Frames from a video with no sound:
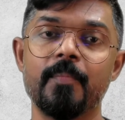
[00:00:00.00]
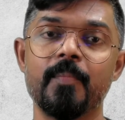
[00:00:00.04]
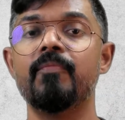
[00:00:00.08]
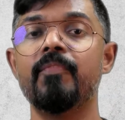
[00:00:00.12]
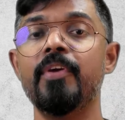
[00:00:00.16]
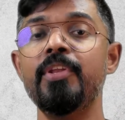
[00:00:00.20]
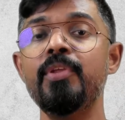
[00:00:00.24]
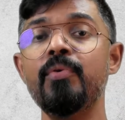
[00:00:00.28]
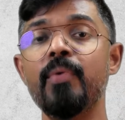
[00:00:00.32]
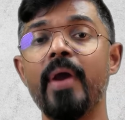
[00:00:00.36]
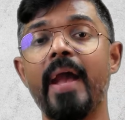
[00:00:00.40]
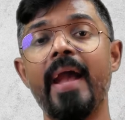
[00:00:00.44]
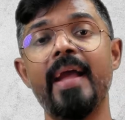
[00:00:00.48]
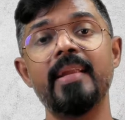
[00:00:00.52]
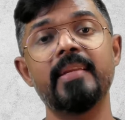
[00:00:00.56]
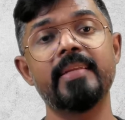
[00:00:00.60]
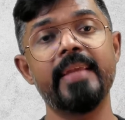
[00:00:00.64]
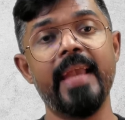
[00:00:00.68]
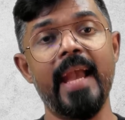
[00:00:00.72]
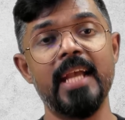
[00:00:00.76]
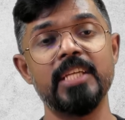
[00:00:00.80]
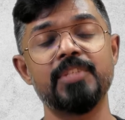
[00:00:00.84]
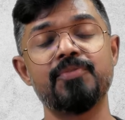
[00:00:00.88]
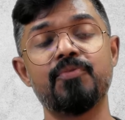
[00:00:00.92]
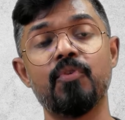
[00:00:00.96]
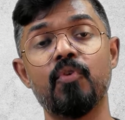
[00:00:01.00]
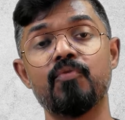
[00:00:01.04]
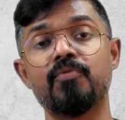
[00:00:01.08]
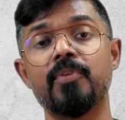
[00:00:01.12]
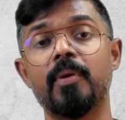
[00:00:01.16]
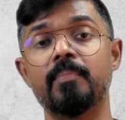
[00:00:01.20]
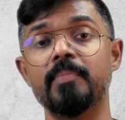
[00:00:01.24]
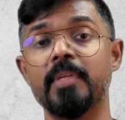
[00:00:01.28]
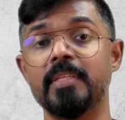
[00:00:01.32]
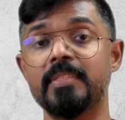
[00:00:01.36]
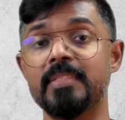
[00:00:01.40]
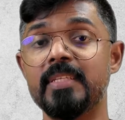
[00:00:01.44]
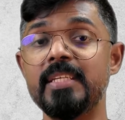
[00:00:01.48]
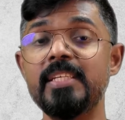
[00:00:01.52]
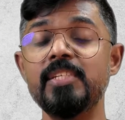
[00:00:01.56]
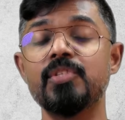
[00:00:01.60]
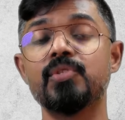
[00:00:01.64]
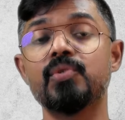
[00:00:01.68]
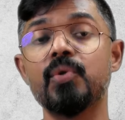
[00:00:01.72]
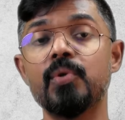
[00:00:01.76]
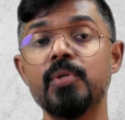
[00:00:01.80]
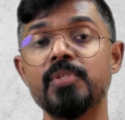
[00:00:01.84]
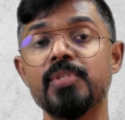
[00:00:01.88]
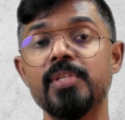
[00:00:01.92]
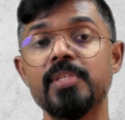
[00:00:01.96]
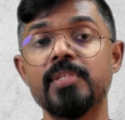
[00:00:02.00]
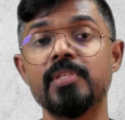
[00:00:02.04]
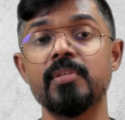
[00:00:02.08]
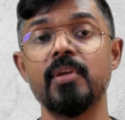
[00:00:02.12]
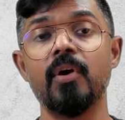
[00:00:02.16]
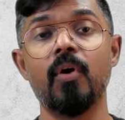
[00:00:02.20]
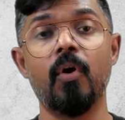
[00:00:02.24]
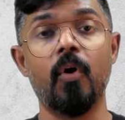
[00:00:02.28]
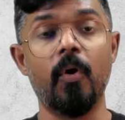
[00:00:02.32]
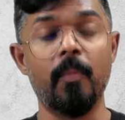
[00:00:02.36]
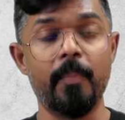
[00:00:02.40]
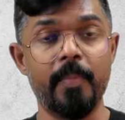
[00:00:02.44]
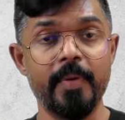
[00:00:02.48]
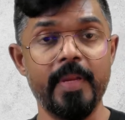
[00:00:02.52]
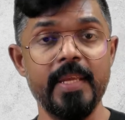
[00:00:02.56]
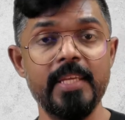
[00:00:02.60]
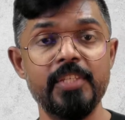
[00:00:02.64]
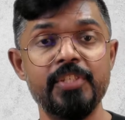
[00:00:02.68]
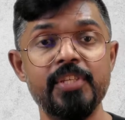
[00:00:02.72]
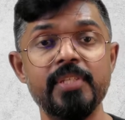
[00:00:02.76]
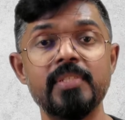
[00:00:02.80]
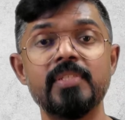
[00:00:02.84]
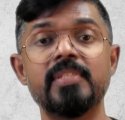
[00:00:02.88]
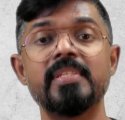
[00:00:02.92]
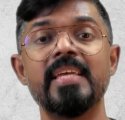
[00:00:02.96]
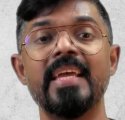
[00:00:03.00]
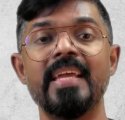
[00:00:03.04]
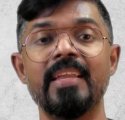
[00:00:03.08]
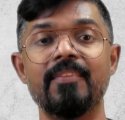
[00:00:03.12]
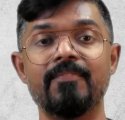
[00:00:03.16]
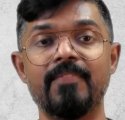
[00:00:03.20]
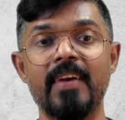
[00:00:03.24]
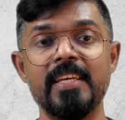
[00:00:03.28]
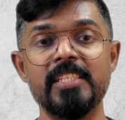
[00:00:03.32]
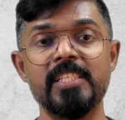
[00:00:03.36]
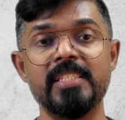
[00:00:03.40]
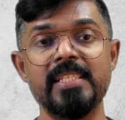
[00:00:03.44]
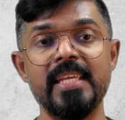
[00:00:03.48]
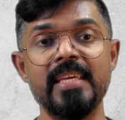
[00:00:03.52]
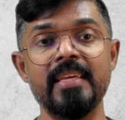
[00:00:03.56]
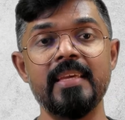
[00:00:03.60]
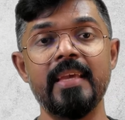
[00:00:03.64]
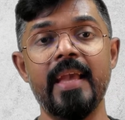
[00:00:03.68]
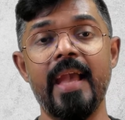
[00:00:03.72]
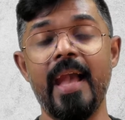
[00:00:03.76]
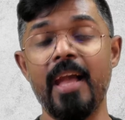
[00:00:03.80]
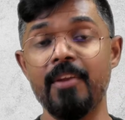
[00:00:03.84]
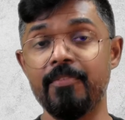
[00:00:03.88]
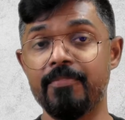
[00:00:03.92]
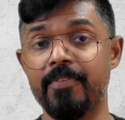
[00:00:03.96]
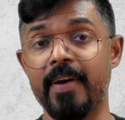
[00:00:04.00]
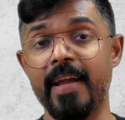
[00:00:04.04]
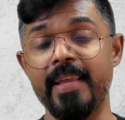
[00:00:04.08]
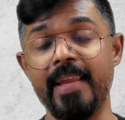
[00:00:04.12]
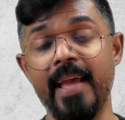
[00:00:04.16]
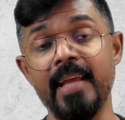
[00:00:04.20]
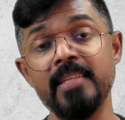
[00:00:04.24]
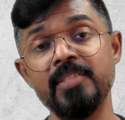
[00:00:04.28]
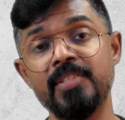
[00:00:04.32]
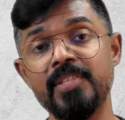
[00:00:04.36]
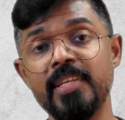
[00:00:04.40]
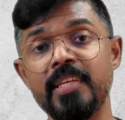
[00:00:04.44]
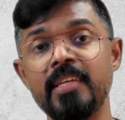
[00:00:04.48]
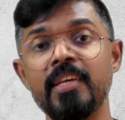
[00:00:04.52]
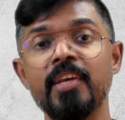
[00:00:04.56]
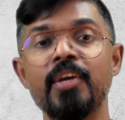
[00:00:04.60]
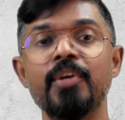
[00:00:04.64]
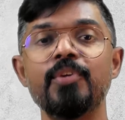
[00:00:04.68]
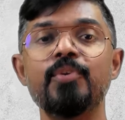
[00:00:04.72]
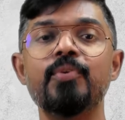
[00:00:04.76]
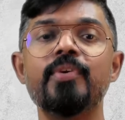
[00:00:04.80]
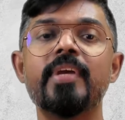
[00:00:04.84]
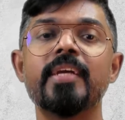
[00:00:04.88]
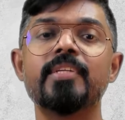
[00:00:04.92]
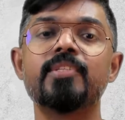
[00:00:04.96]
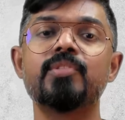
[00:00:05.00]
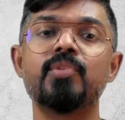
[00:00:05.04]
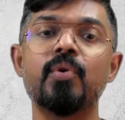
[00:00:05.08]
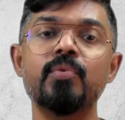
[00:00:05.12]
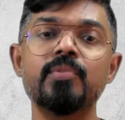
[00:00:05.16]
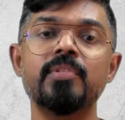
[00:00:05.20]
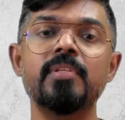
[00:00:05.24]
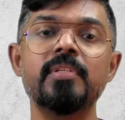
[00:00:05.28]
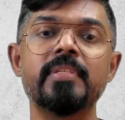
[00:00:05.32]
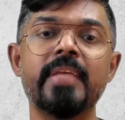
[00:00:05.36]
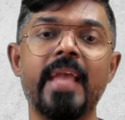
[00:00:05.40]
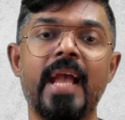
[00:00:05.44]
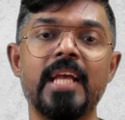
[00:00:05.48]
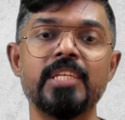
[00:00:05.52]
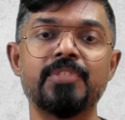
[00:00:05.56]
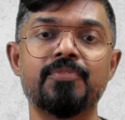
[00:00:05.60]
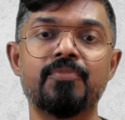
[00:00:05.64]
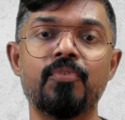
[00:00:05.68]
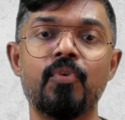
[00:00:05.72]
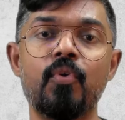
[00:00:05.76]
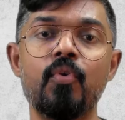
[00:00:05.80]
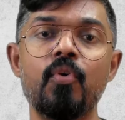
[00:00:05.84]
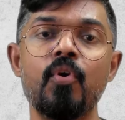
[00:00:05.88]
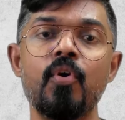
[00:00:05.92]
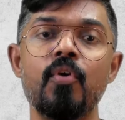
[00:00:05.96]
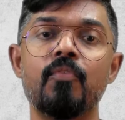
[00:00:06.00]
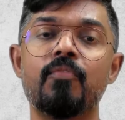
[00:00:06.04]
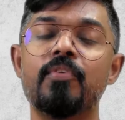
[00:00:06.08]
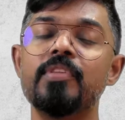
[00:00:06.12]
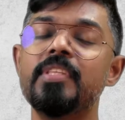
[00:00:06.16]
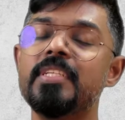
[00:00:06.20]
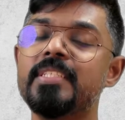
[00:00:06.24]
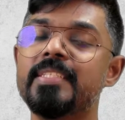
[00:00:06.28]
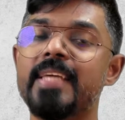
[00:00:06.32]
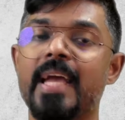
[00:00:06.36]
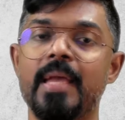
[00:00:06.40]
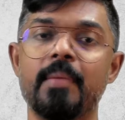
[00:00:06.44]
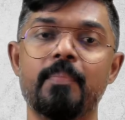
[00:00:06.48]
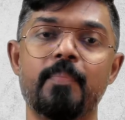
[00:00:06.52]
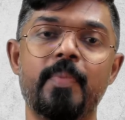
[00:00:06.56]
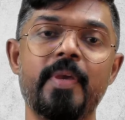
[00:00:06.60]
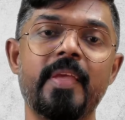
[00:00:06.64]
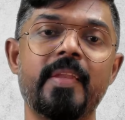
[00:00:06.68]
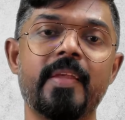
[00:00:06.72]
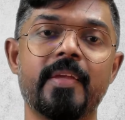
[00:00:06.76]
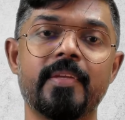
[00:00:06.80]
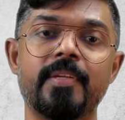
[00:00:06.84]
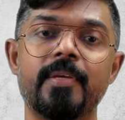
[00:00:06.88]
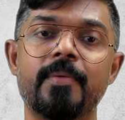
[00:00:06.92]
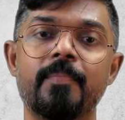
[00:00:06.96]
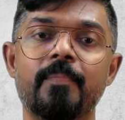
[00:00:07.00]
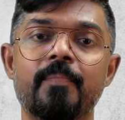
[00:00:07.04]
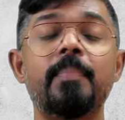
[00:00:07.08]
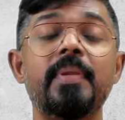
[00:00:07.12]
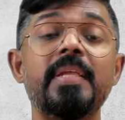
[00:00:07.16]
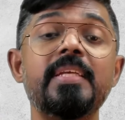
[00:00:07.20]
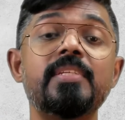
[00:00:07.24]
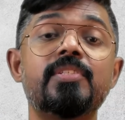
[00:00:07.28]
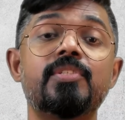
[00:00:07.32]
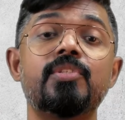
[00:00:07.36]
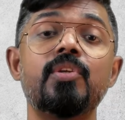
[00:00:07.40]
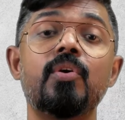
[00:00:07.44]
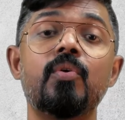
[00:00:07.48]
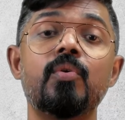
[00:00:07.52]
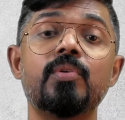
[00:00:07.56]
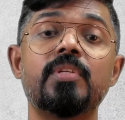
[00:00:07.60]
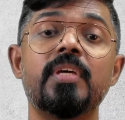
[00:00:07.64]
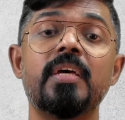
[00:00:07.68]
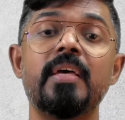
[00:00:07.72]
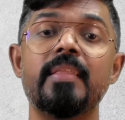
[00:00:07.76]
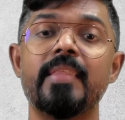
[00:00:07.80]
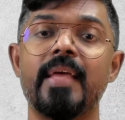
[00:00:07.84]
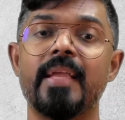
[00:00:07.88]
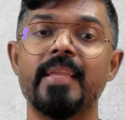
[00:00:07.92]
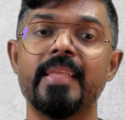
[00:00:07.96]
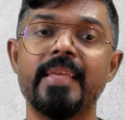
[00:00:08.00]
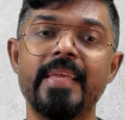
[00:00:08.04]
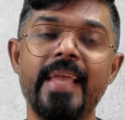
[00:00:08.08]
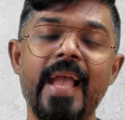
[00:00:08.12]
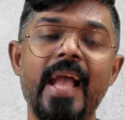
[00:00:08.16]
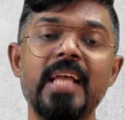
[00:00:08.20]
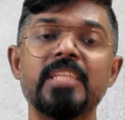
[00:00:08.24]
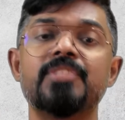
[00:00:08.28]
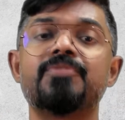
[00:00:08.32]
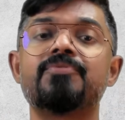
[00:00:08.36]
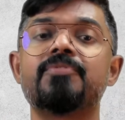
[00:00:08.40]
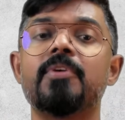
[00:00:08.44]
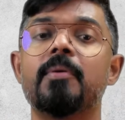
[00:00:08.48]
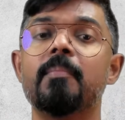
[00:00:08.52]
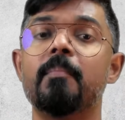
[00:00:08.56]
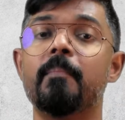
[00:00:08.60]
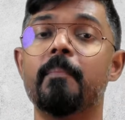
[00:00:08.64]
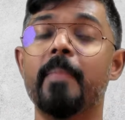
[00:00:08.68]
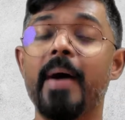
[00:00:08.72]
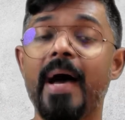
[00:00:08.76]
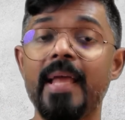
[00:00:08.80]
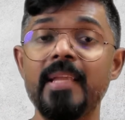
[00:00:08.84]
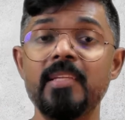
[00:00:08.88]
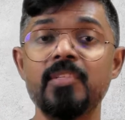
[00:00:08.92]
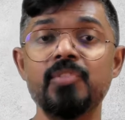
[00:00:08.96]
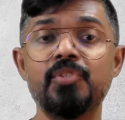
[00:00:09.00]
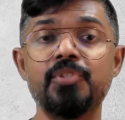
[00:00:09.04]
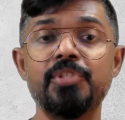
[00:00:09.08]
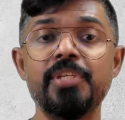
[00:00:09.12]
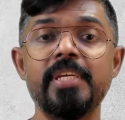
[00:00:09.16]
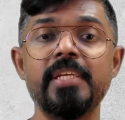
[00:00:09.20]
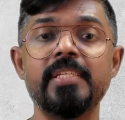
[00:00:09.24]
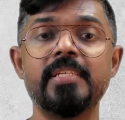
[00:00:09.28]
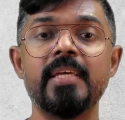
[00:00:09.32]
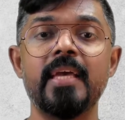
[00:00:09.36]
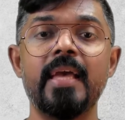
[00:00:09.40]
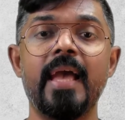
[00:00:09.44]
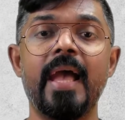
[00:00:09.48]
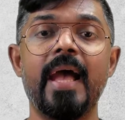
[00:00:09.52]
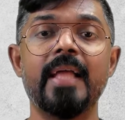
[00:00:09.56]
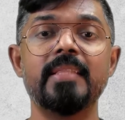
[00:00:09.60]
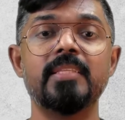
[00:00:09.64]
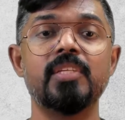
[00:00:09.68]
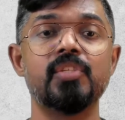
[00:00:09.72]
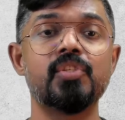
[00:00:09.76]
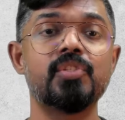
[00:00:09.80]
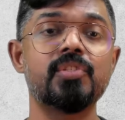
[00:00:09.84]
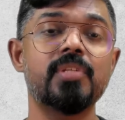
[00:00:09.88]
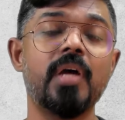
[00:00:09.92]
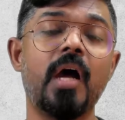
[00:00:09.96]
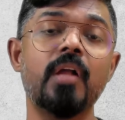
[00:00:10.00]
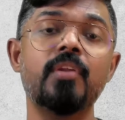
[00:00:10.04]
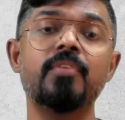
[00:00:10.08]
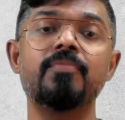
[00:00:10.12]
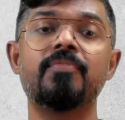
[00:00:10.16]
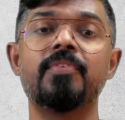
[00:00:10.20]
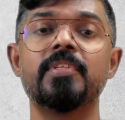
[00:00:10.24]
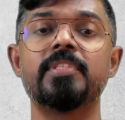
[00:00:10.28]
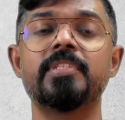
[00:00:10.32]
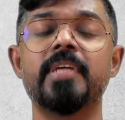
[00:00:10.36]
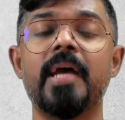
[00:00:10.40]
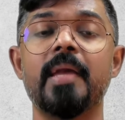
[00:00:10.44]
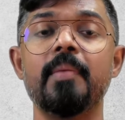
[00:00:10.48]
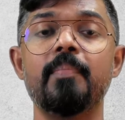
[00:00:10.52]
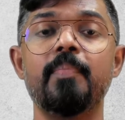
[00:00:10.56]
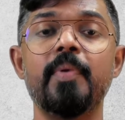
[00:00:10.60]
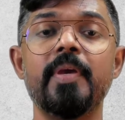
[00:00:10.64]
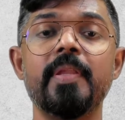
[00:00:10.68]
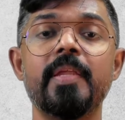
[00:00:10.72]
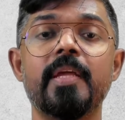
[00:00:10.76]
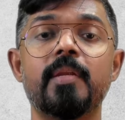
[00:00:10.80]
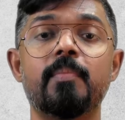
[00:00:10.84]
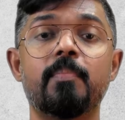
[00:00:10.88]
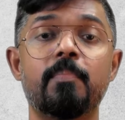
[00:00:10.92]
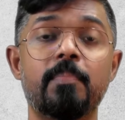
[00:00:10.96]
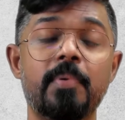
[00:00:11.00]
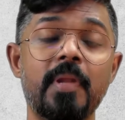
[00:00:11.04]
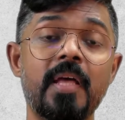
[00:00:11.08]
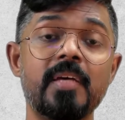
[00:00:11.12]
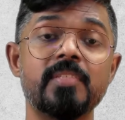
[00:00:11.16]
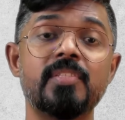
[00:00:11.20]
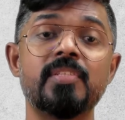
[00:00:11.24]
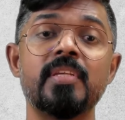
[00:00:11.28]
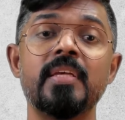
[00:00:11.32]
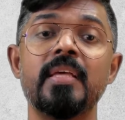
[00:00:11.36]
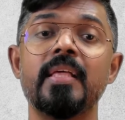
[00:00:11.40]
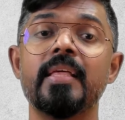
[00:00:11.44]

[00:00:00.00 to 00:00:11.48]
When you add cash flow from the three sources, operations, investing, and financing, you get total cash flow for the time period. Please note that cash from balance sheet at the start of a time period plus